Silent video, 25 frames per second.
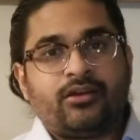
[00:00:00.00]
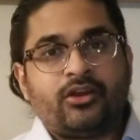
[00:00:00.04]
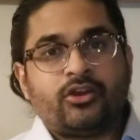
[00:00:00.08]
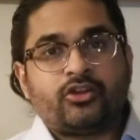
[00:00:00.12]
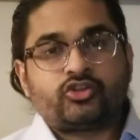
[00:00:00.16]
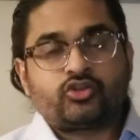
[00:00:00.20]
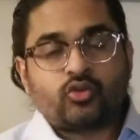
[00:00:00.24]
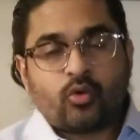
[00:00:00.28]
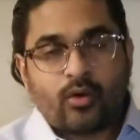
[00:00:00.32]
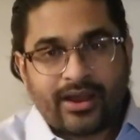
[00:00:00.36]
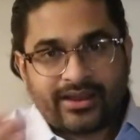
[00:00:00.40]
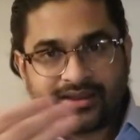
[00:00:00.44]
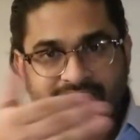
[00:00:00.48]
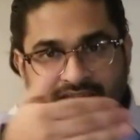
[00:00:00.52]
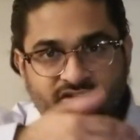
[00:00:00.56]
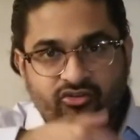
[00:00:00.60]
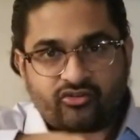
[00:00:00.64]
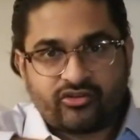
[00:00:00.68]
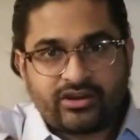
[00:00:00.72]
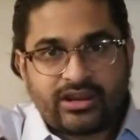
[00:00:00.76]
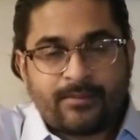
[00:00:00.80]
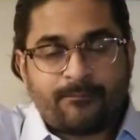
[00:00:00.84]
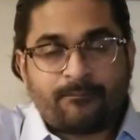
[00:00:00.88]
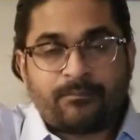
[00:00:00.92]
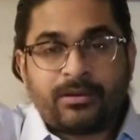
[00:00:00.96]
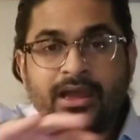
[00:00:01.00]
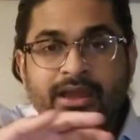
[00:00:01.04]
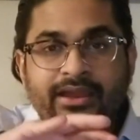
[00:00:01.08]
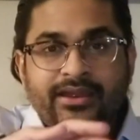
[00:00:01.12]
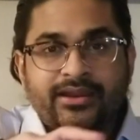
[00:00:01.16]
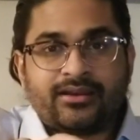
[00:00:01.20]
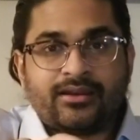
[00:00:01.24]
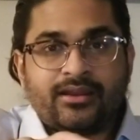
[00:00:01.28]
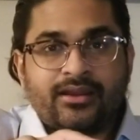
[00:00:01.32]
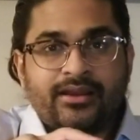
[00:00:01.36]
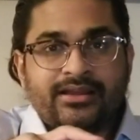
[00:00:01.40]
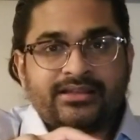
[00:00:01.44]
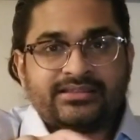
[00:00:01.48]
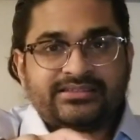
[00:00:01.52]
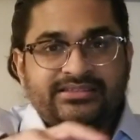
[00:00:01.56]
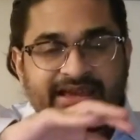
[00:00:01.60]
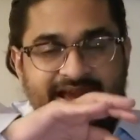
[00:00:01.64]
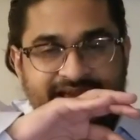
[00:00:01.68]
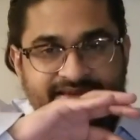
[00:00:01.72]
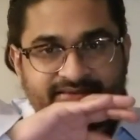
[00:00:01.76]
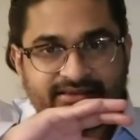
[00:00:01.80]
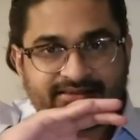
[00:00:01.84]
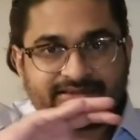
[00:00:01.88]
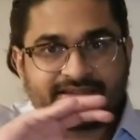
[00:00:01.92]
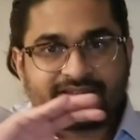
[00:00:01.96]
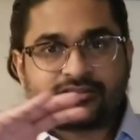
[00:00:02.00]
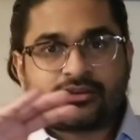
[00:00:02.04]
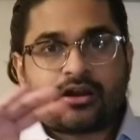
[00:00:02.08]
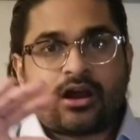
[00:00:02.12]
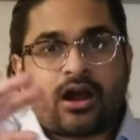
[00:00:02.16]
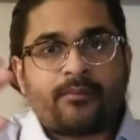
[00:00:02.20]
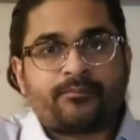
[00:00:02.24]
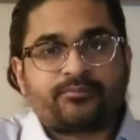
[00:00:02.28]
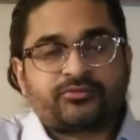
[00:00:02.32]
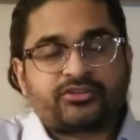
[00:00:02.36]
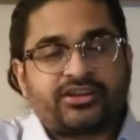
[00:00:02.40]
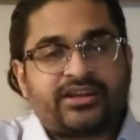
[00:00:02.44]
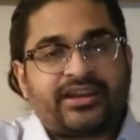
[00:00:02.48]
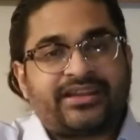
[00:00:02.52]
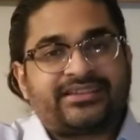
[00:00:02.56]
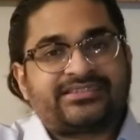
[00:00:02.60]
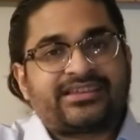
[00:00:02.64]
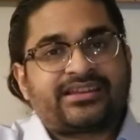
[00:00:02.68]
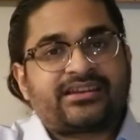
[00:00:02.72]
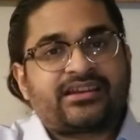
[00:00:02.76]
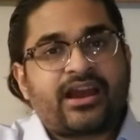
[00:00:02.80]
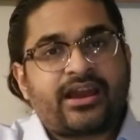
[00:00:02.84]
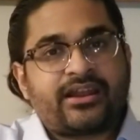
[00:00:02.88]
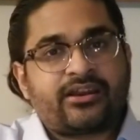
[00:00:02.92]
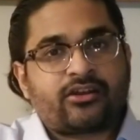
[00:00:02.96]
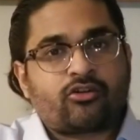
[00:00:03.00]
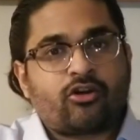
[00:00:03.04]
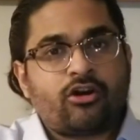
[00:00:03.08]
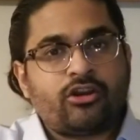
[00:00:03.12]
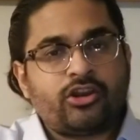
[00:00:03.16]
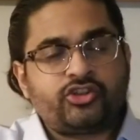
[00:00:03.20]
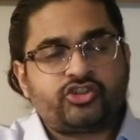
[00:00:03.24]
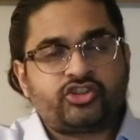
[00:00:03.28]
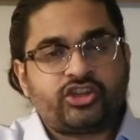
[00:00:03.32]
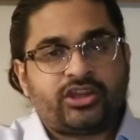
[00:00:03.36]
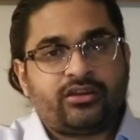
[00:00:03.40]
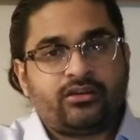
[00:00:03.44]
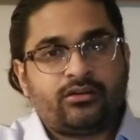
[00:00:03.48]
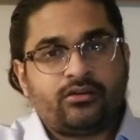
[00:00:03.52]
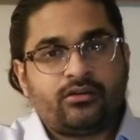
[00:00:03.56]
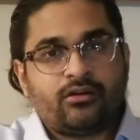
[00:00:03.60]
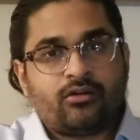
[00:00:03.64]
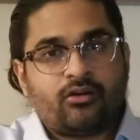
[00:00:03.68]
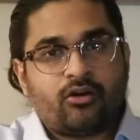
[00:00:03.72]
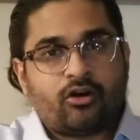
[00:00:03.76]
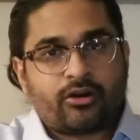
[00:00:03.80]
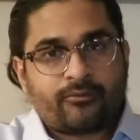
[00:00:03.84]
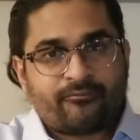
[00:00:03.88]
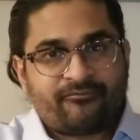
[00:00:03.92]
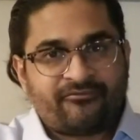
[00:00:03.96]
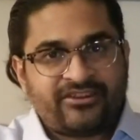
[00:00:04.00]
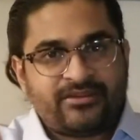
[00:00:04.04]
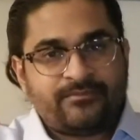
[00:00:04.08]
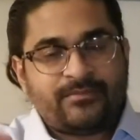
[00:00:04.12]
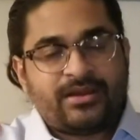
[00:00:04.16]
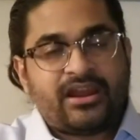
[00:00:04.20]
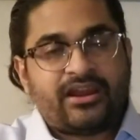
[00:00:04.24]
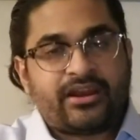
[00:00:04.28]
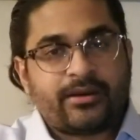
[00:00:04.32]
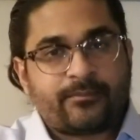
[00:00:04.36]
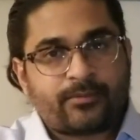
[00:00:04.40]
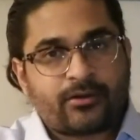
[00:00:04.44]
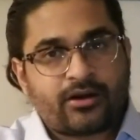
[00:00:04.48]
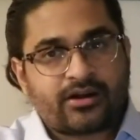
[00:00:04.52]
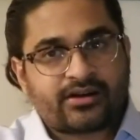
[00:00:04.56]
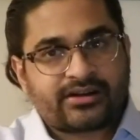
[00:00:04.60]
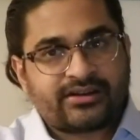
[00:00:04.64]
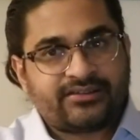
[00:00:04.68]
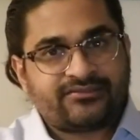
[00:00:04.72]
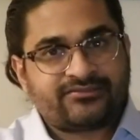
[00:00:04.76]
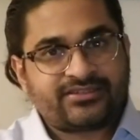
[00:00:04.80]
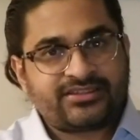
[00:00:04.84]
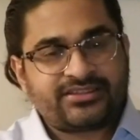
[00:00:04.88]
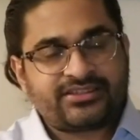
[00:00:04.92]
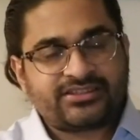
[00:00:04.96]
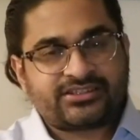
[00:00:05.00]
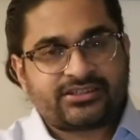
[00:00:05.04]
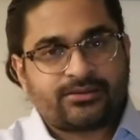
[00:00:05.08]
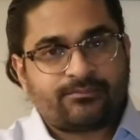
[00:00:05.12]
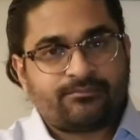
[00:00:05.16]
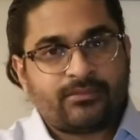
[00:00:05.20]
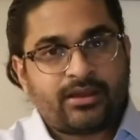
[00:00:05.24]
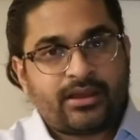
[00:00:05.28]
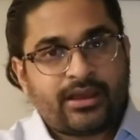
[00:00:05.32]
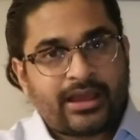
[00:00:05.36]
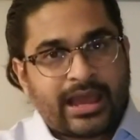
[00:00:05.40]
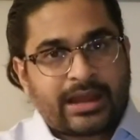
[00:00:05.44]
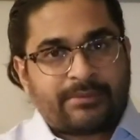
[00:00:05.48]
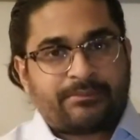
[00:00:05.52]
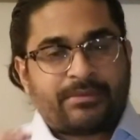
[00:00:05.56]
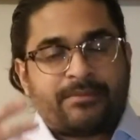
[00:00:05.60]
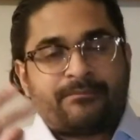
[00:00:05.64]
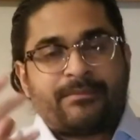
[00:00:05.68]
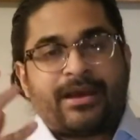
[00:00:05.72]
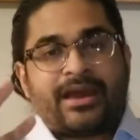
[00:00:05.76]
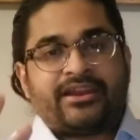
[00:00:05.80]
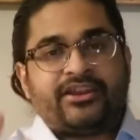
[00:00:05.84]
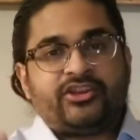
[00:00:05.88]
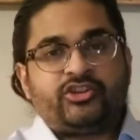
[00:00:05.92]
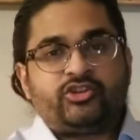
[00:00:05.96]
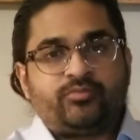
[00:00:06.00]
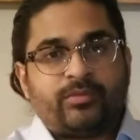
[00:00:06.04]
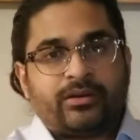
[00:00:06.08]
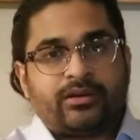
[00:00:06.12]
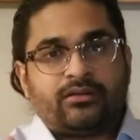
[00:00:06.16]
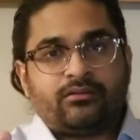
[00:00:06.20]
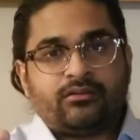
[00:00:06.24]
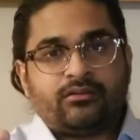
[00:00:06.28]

So I can reapply it saying this is obstetrics and gynecology or female reproductive system and my management.